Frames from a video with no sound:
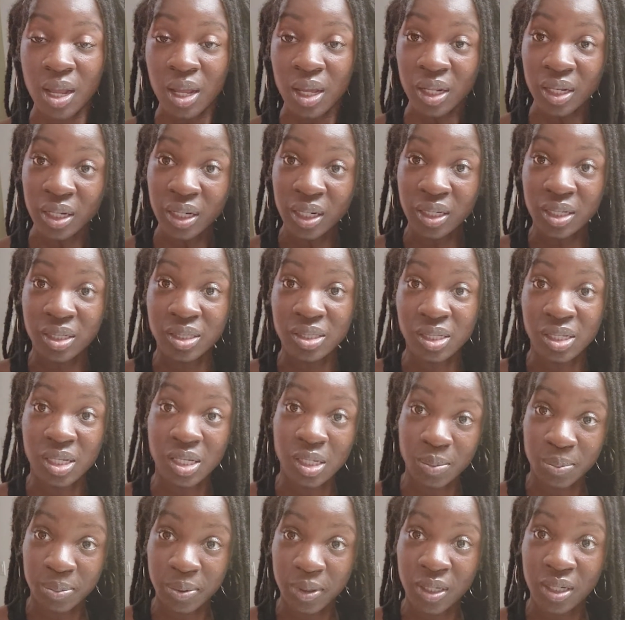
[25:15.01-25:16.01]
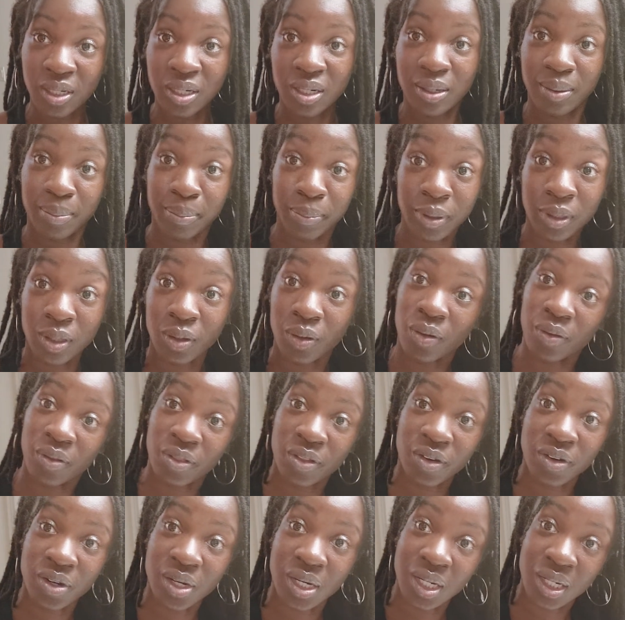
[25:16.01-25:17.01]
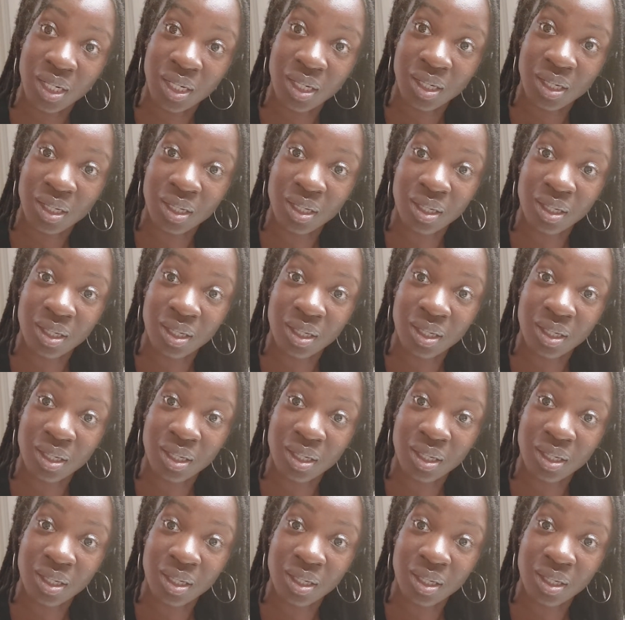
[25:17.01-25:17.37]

And I need to keep it below 30.